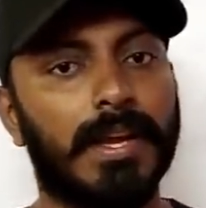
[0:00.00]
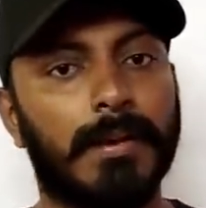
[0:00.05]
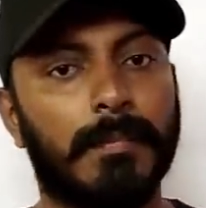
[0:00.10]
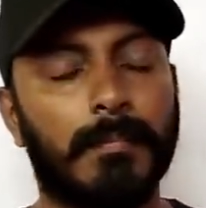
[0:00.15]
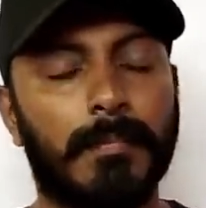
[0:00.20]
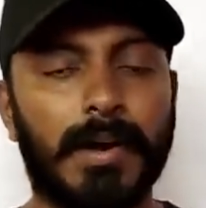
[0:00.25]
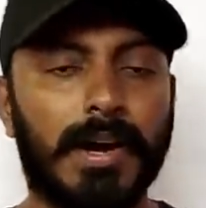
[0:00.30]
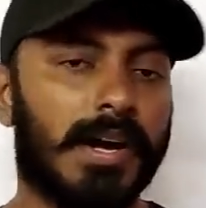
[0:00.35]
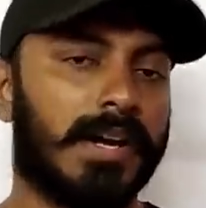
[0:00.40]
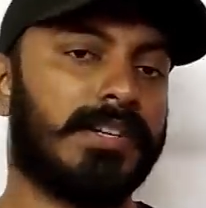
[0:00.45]

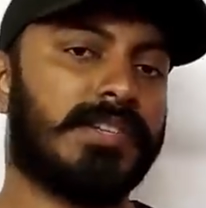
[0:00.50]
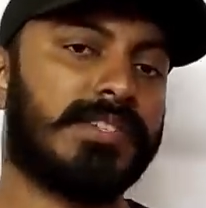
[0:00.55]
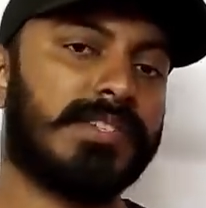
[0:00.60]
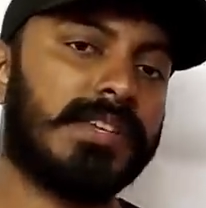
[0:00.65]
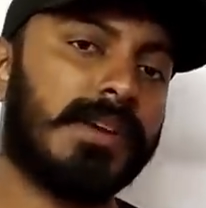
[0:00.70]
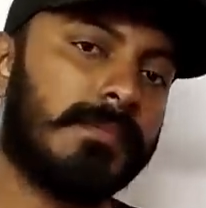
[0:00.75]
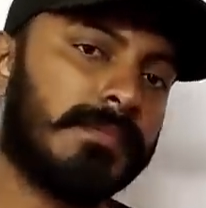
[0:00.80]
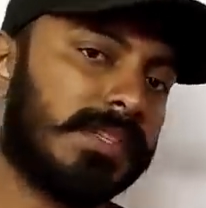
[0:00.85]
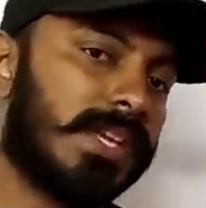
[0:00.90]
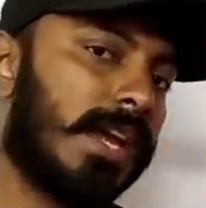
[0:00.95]
But
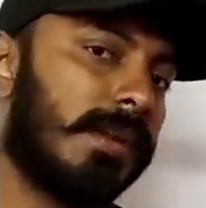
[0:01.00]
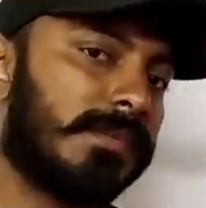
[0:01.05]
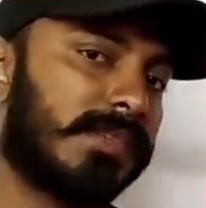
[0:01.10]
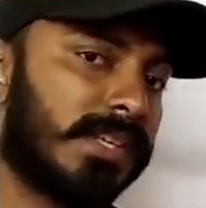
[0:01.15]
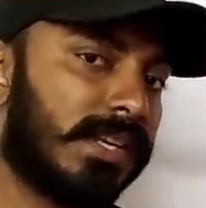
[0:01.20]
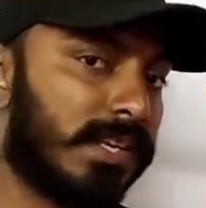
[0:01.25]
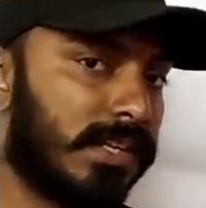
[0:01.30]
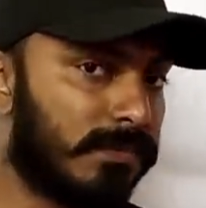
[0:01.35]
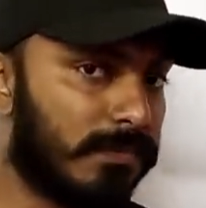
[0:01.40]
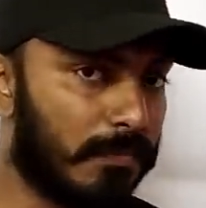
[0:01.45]
sometimes
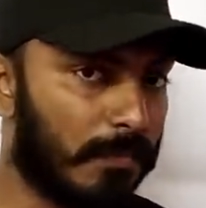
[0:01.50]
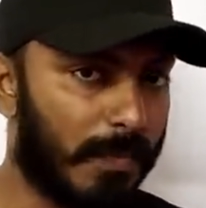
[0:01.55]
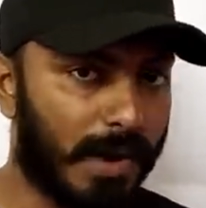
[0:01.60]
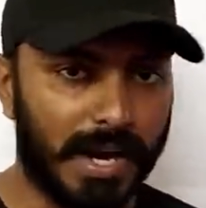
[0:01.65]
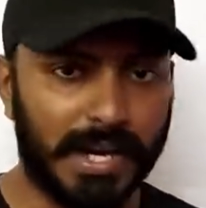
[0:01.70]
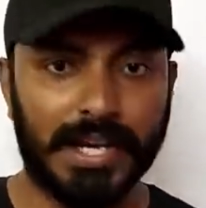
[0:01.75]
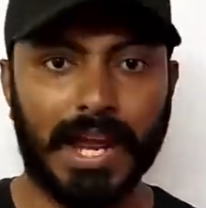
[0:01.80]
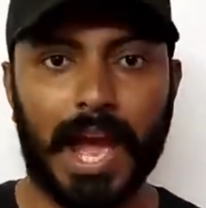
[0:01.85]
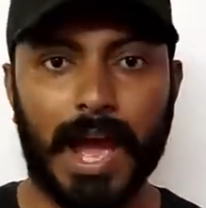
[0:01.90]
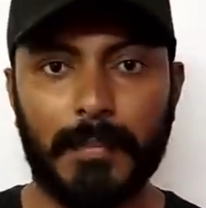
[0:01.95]
it
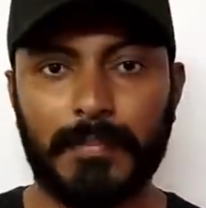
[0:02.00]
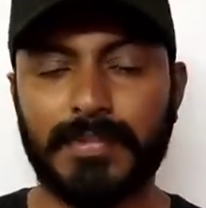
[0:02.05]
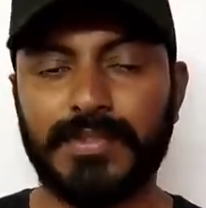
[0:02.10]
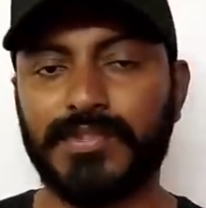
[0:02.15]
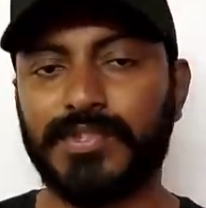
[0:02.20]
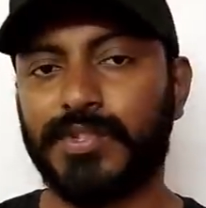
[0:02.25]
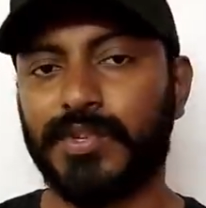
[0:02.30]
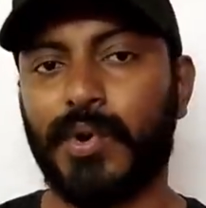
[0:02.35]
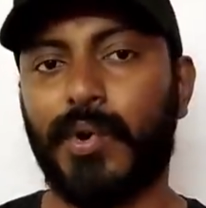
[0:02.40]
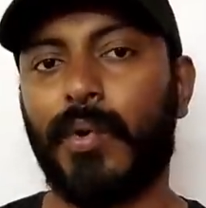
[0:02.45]
might happen
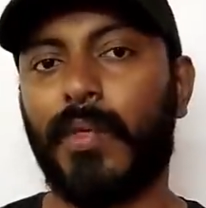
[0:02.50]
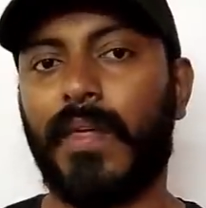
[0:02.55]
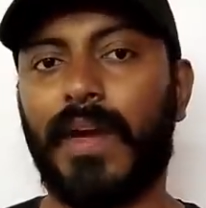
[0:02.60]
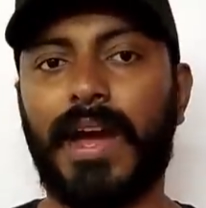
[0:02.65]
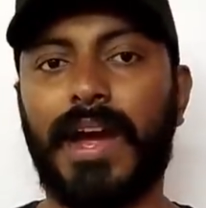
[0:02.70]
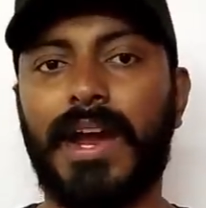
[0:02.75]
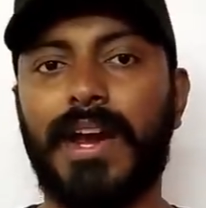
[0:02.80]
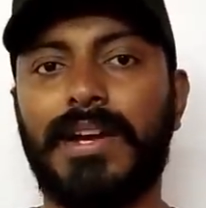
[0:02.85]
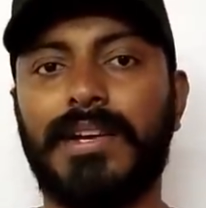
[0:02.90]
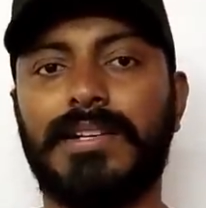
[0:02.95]
so
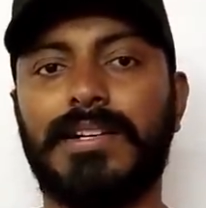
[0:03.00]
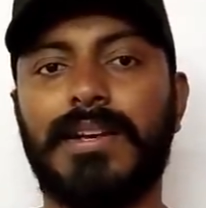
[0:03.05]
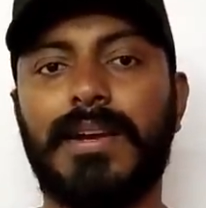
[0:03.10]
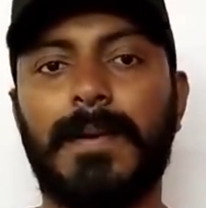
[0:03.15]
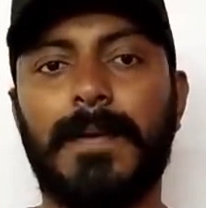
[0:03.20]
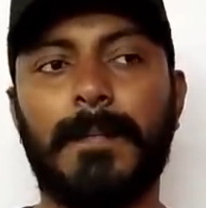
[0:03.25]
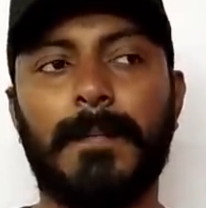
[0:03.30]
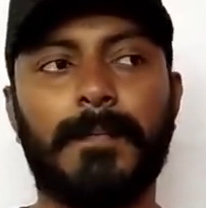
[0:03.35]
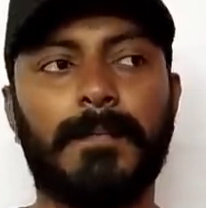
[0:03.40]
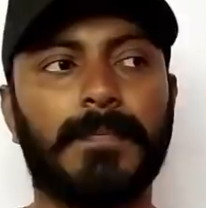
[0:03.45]
that
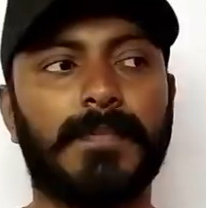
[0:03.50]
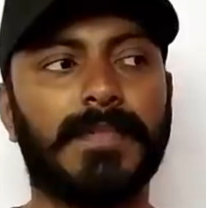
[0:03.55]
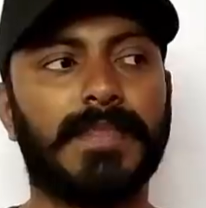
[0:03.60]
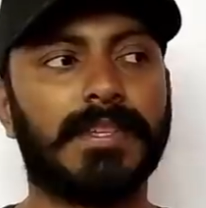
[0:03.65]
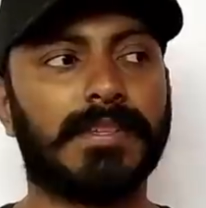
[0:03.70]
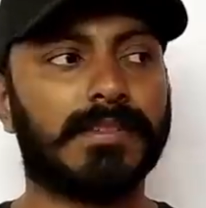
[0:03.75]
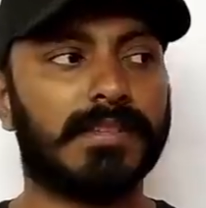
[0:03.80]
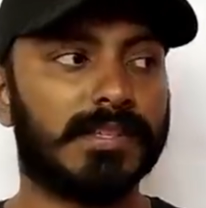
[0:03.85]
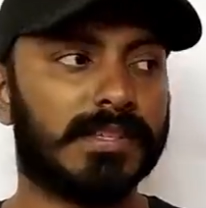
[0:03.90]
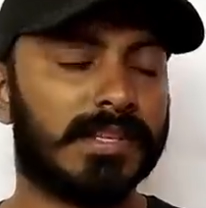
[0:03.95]
the
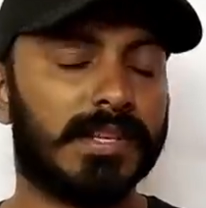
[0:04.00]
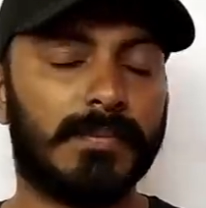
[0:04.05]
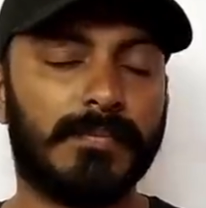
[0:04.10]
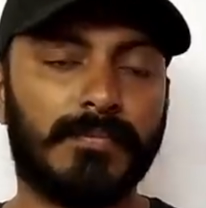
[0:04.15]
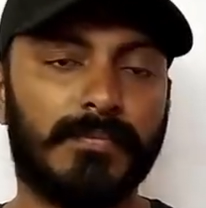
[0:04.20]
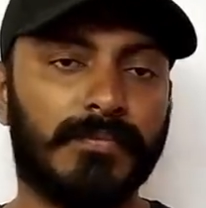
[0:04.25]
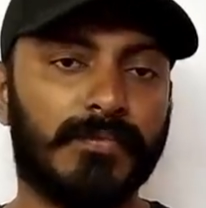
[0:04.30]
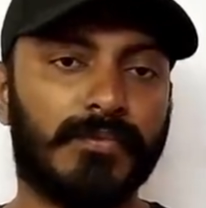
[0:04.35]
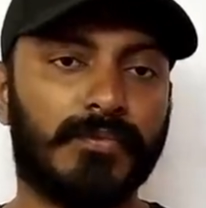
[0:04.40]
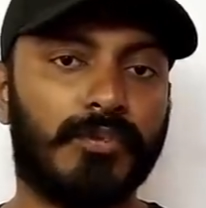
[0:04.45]

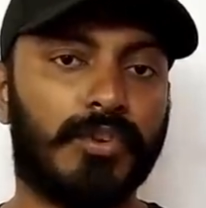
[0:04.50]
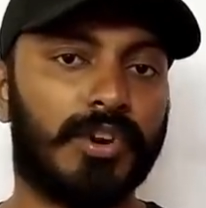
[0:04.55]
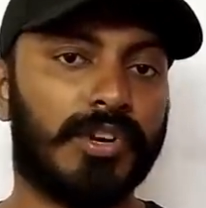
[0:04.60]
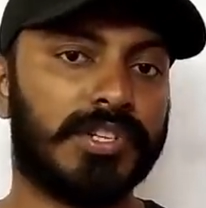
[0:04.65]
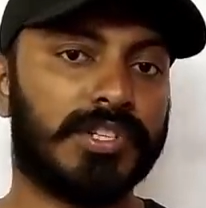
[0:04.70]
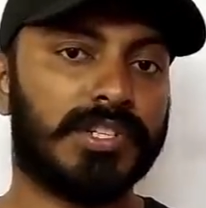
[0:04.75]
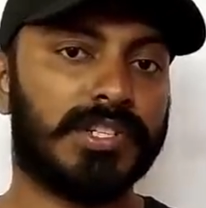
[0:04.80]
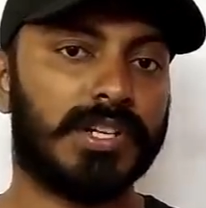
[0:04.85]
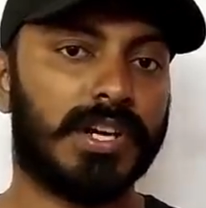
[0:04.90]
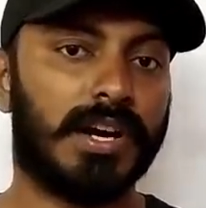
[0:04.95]
system,
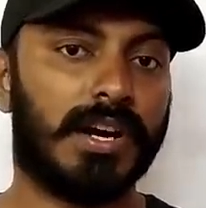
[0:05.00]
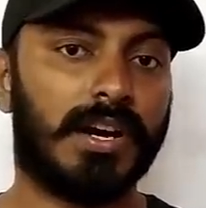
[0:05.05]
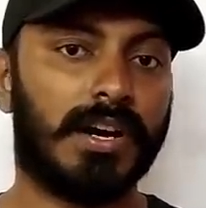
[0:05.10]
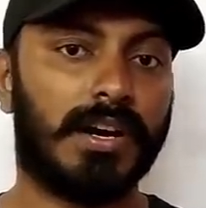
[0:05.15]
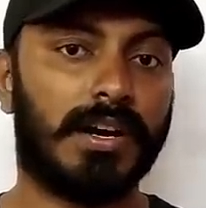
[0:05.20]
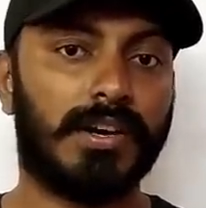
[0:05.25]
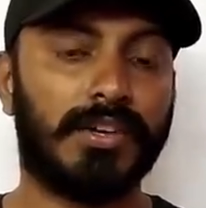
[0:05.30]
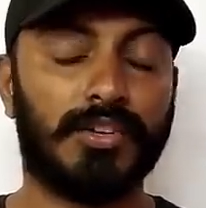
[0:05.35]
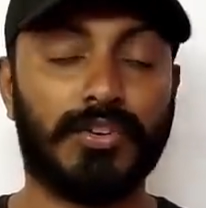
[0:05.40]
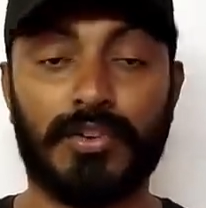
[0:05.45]
what
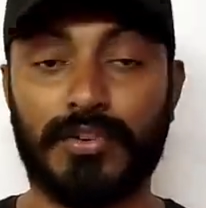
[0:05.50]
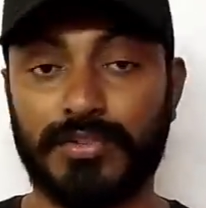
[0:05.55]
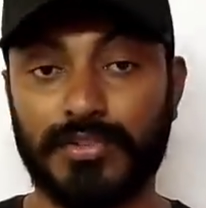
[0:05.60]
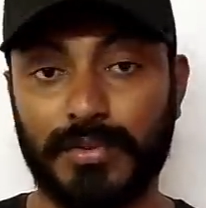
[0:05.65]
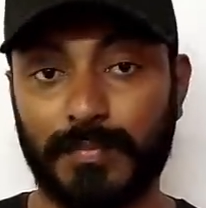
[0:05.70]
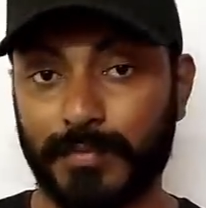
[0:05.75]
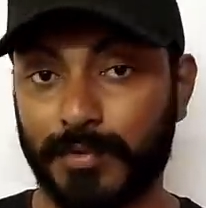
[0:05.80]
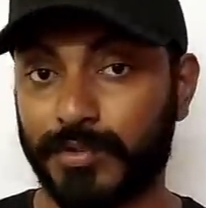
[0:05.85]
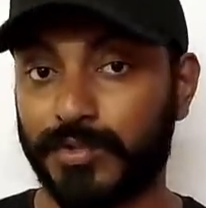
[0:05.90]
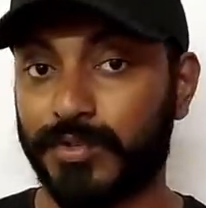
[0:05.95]
you're
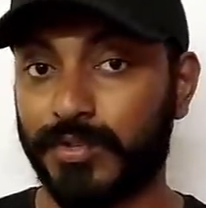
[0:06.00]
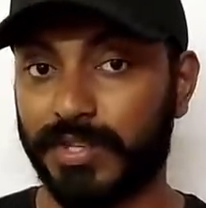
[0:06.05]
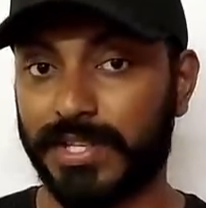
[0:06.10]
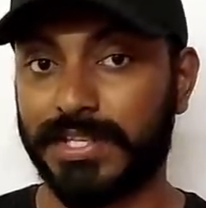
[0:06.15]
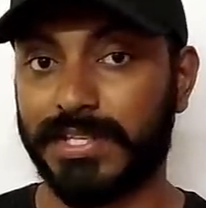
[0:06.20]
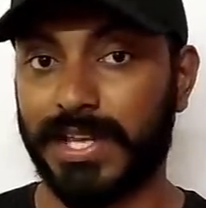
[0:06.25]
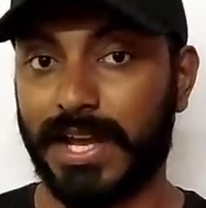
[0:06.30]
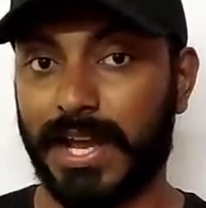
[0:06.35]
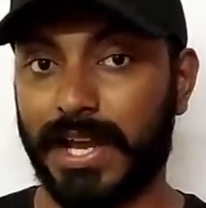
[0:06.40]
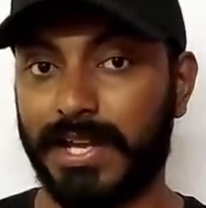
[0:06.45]
supposed to
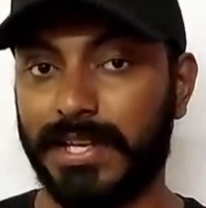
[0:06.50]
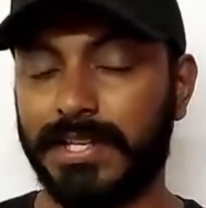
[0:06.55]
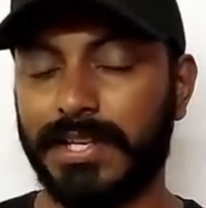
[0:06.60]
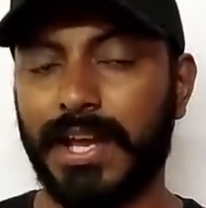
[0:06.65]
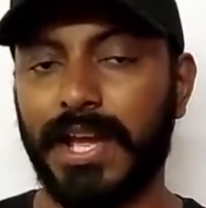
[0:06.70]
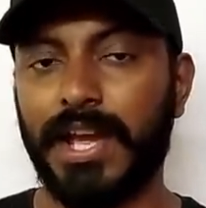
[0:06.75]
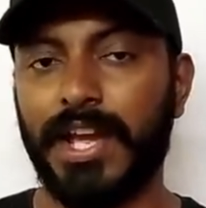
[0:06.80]
design,